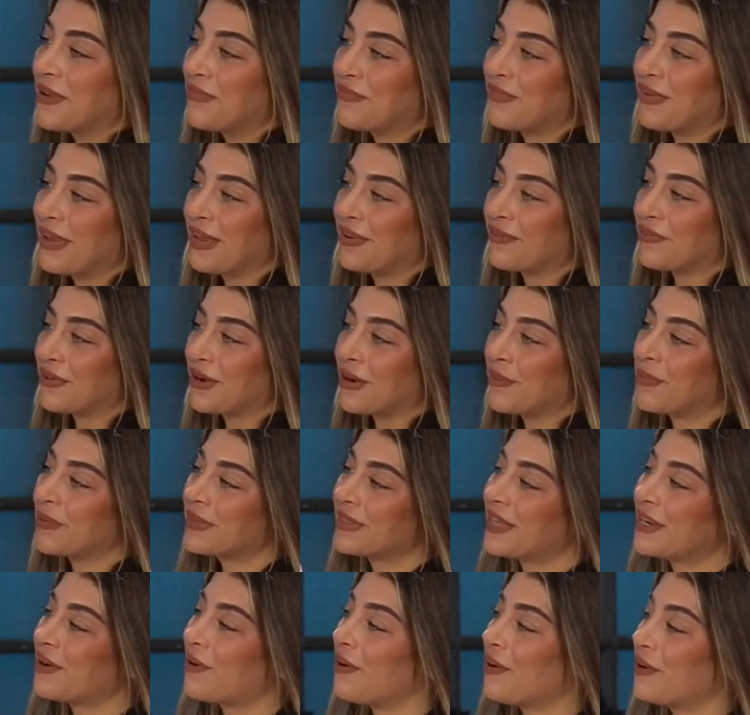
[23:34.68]
favorite, but
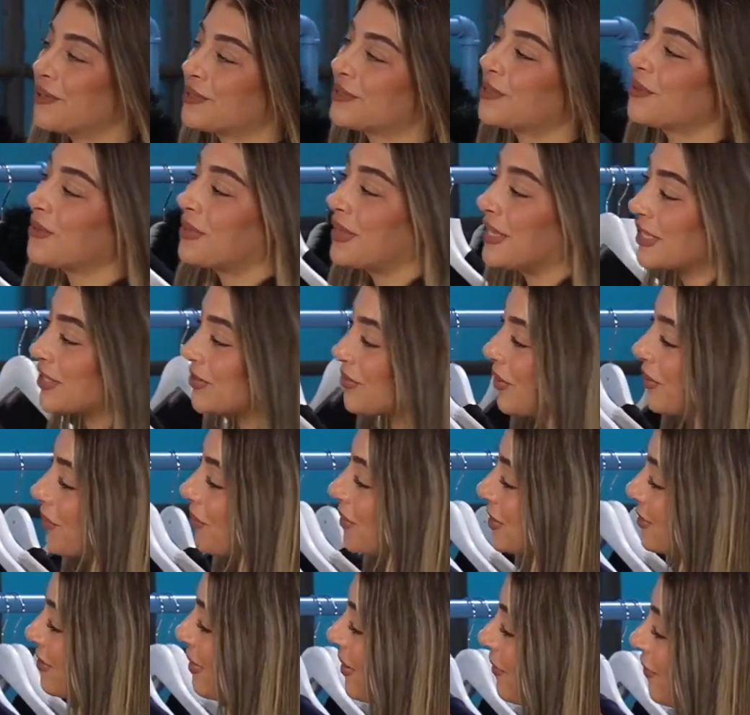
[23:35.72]
then also this one
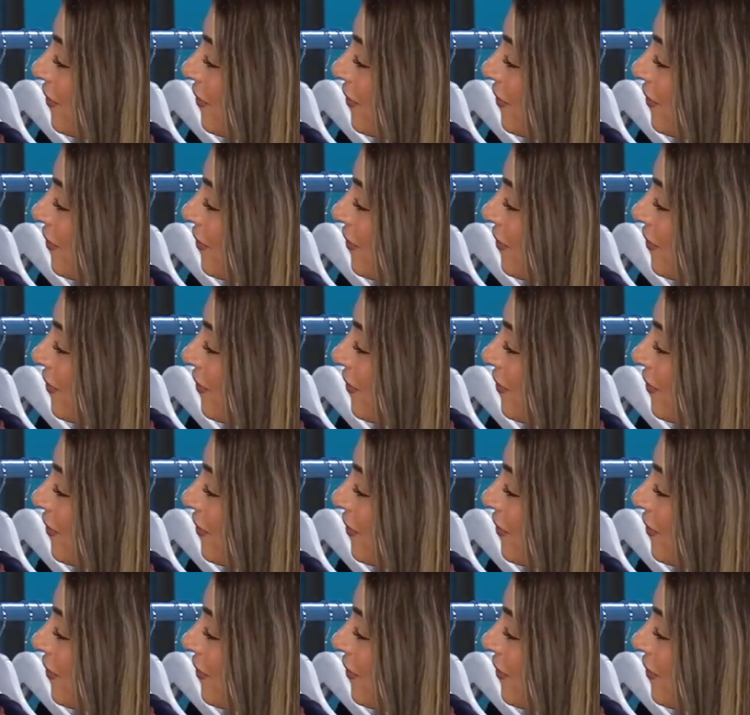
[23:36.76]
was my